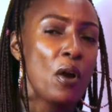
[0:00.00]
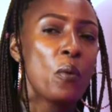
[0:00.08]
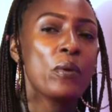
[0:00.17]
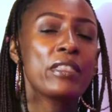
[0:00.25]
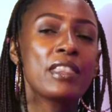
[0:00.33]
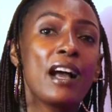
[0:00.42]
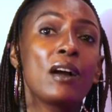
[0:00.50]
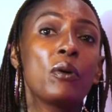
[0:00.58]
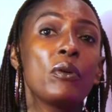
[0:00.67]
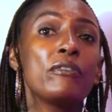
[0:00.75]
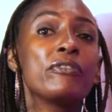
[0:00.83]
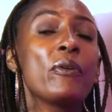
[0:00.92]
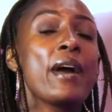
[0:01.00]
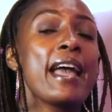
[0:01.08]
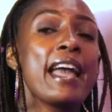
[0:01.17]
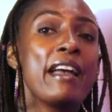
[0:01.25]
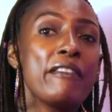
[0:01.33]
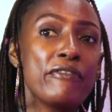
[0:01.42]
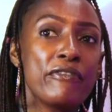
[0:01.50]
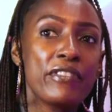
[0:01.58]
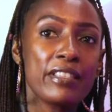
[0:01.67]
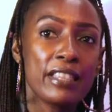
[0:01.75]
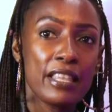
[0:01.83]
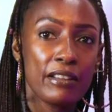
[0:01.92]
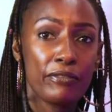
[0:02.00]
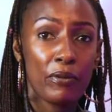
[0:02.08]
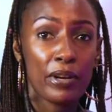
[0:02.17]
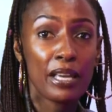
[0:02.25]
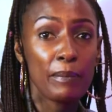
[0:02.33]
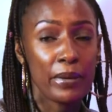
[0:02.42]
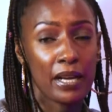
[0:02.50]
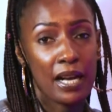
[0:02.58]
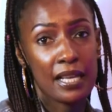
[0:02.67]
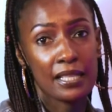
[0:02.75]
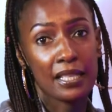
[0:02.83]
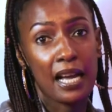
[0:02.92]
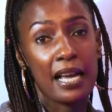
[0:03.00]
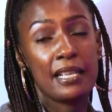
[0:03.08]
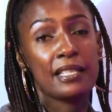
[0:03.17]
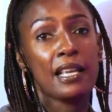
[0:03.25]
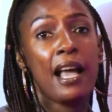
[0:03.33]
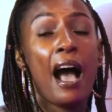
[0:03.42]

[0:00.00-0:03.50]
We thank God for everything, for keeping us, guys.